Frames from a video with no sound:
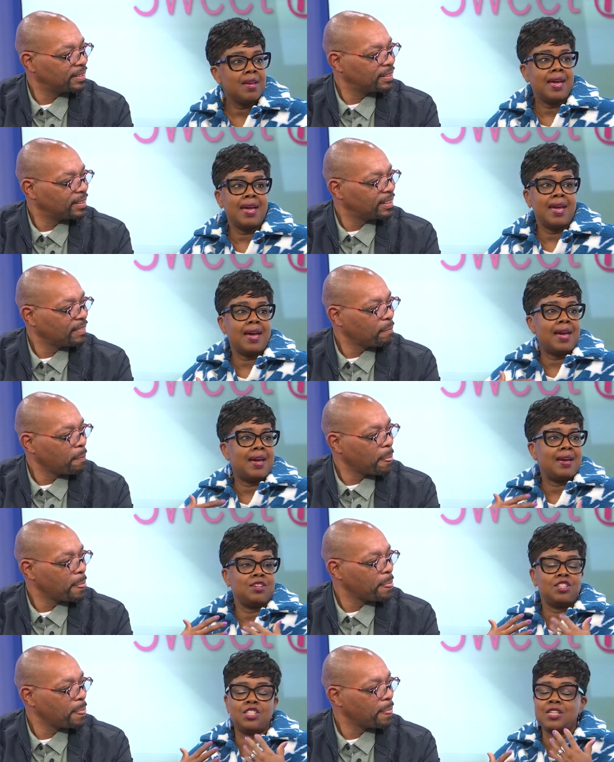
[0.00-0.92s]

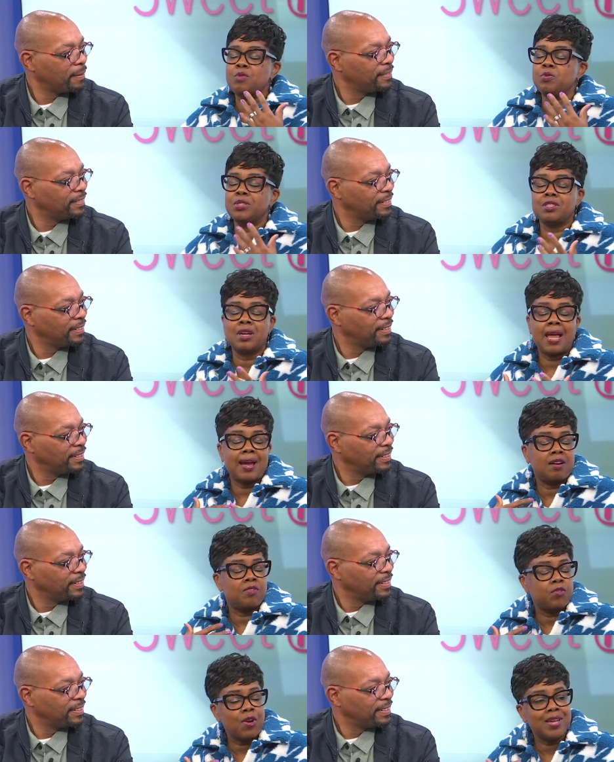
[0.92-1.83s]
Speaker 1: and she was like
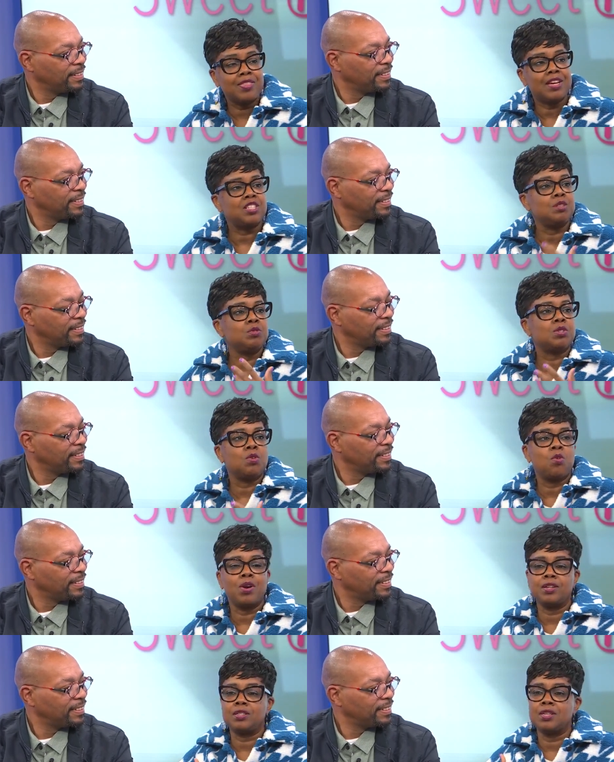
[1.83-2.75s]
afraid that she was
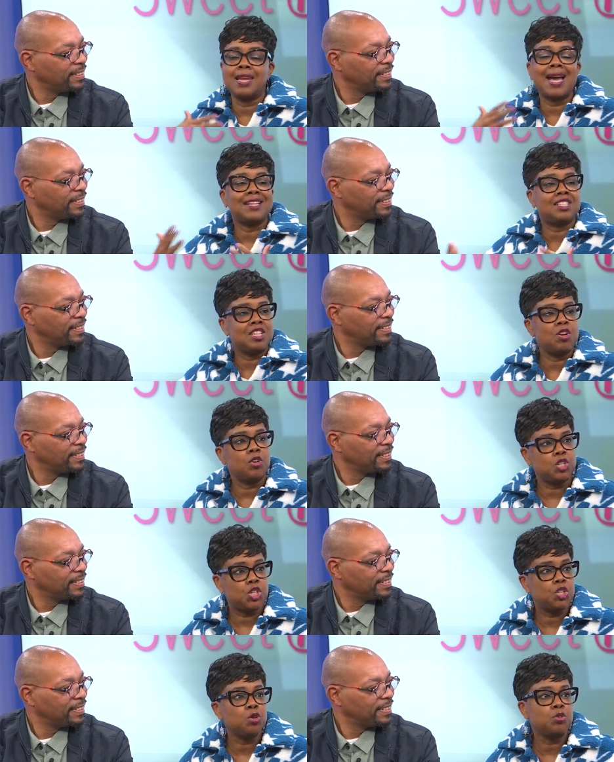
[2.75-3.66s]
going to not see her
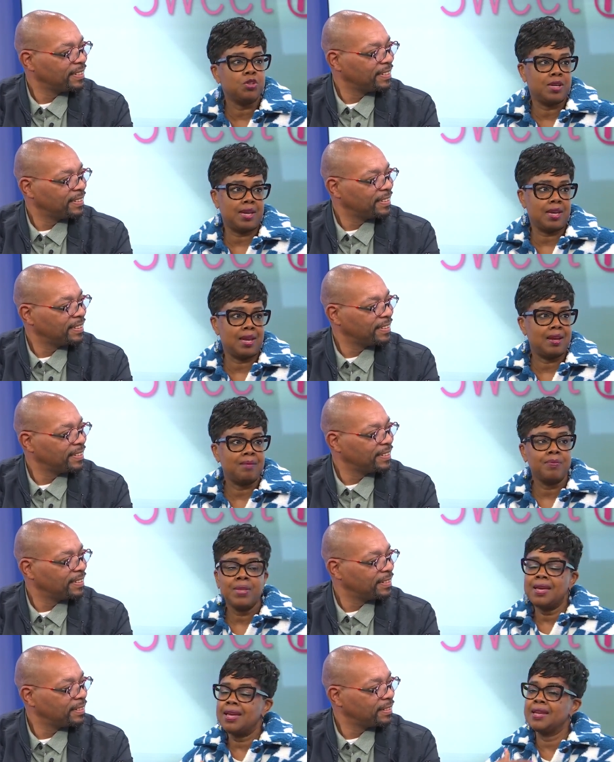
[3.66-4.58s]
children again.
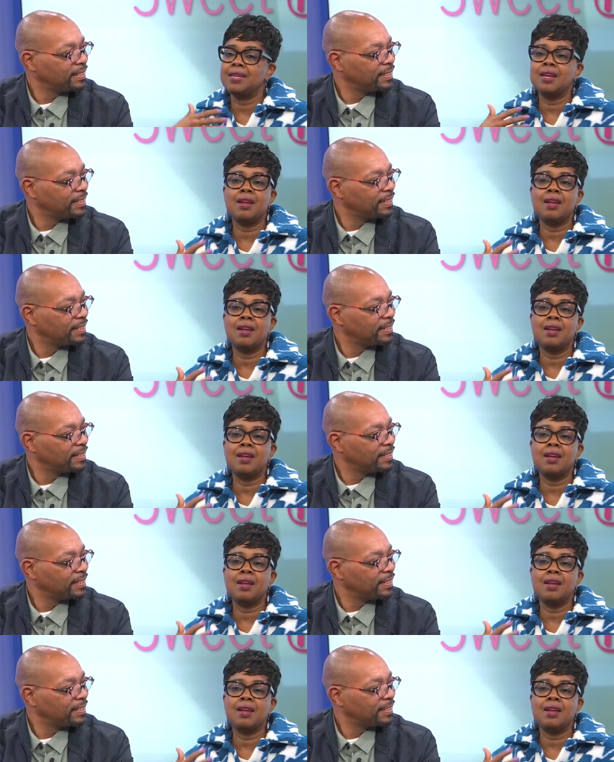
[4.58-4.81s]
And then